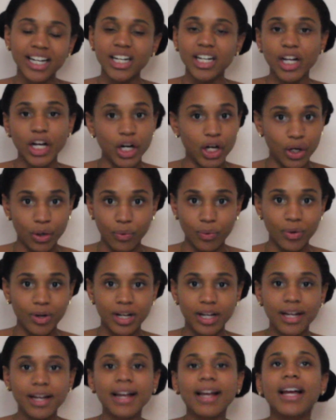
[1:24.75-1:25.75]
No,
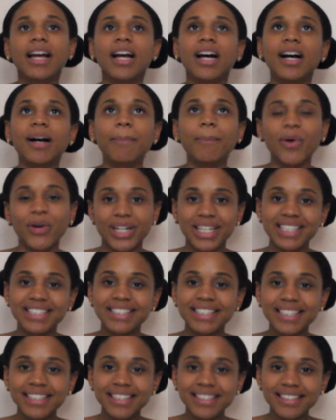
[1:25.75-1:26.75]
morning
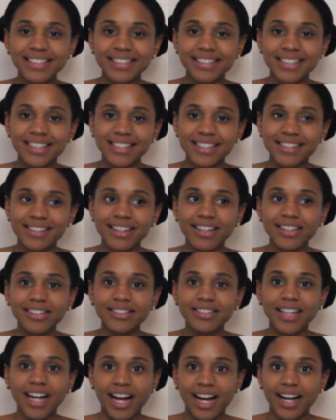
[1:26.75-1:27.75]
sickness is a
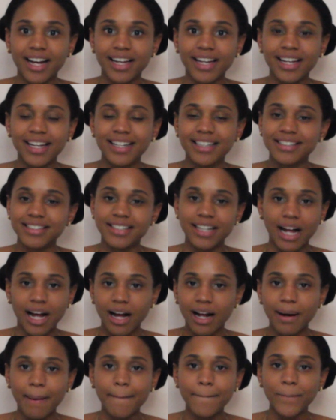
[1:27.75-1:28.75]
lie. It is
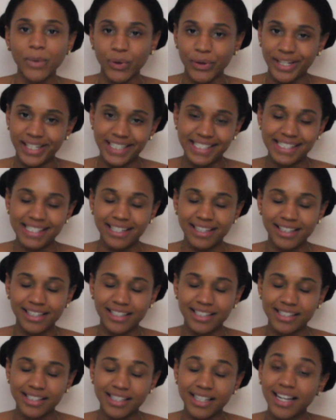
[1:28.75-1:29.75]
not morning
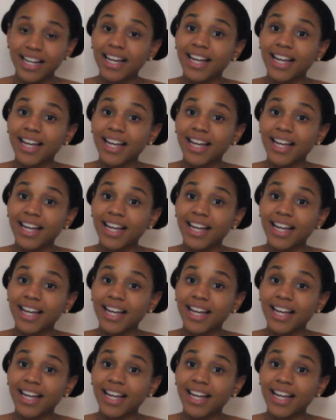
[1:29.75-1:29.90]
sickness.